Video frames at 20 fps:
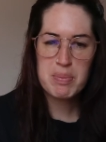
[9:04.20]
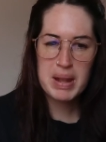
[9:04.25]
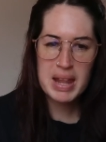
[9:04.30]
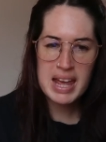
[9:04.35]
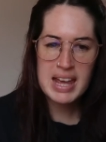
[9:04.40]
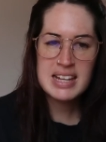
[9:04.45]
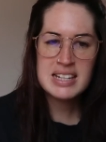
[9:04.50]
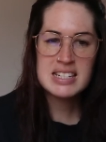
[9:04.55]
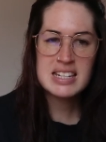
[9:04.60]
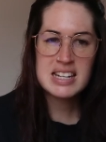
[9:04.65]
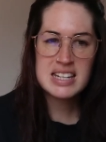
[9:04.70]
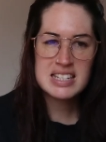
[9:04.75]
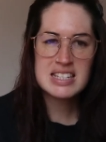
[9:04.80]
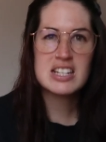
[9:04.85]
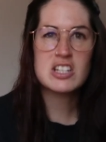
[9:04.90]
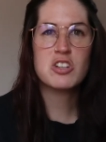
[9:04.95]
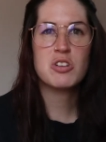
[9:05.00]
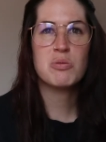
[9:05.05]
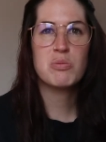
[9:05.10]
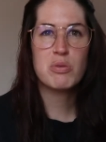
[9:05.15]
planned a
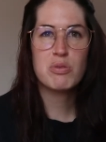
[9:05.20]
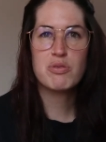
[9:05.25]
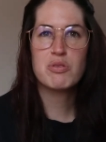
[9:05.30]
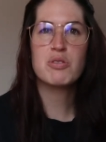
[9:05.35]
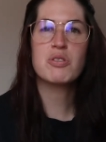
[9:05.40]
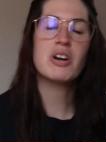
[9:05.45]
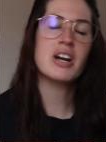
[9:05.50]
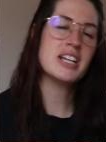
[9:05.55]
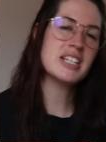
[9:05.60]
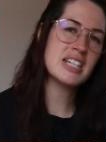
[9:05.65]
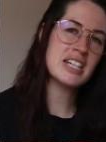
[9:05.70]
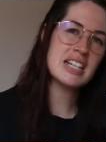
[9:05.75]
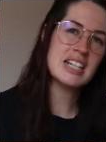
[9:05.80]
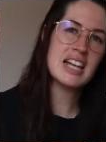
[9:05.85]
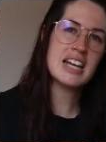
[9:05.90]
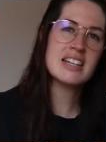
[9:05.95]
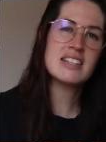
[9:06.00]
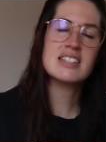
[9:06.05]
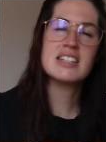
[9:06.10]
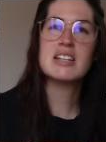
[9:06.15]
session before. I did it
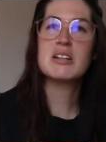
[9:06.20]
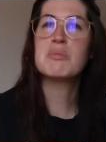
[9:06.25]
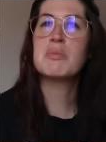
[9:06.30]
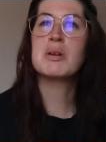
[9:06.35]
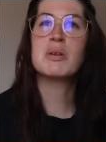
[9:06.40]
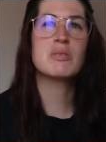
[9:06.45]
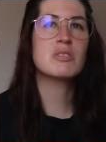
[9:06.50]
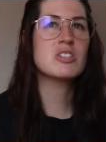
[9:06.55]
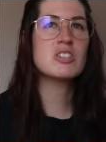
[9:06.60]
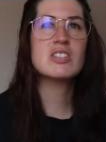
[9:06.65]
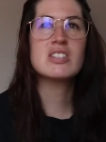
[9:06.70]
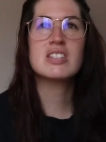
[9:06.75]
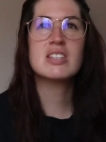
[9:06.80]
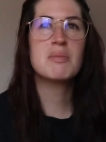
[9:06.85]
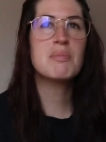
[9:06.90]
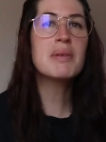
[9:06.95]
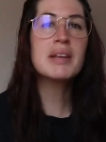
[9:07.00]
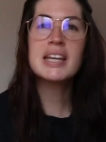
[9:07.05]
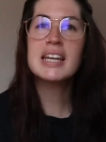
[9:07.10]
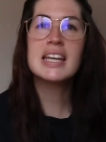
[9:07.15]
last year, but it was just
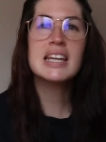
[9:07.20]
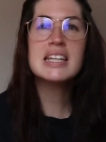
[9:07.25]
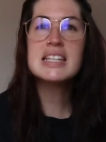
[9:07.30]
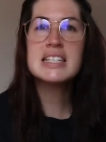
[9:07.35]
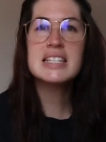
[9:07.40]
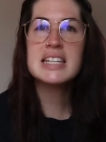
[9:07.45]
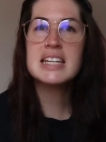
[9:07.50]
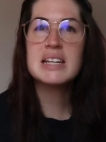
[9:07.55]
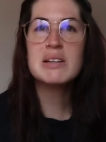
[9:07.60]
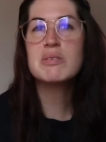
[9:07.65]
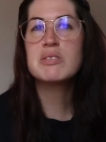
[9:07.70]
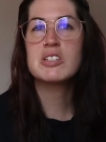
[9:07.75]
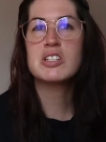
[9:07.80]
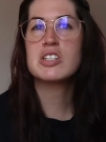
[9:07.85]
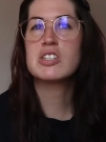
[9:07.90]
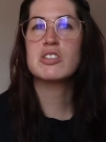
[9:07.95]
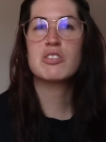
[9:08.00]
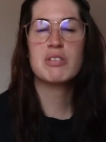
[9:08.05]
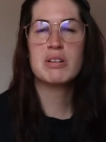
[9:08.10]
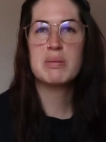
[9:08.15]
something easy. It was
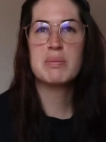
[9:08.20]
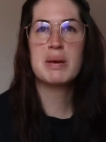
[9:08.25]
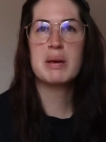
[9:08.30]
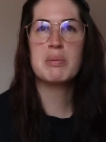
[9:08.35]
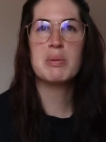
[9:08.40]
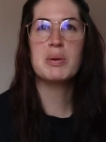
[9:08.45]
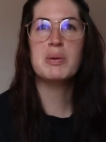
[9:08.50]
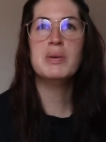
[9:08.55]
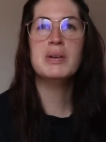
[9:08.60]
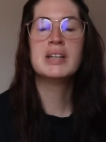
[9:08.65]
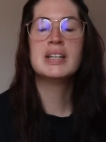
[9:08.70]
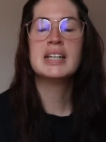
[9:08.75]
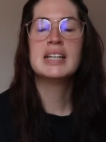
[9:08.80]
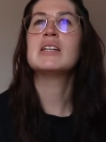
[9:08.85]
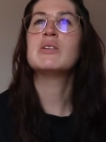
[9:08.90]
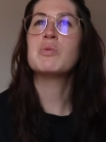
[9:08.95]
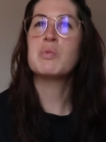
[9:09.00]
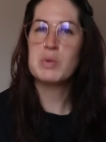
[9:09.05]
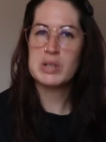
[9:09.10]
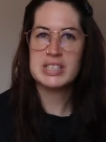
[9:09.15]
just 3 people
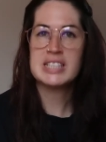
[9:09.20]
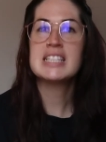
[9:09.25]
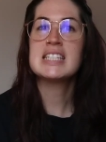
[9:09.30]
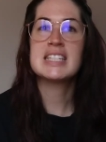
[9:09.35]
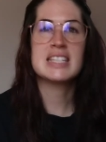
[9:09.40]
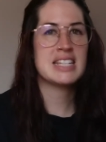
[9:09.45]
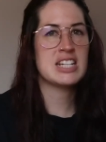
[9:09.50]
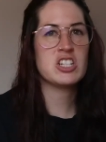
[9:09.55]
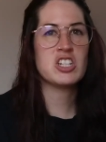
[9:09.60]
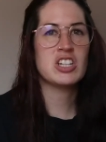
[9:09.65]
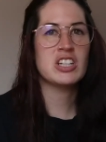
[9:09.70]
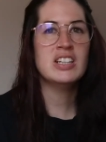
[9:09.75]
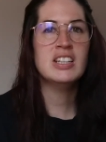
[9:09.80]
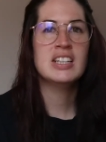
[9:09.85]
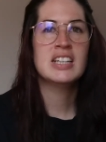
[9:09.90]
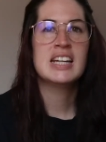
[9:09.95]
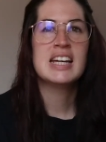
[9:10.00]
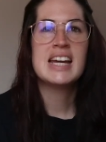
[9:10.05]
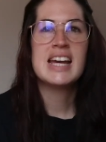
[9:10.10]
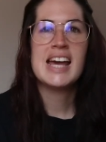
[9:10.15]
in one
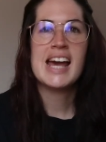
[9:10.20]
session.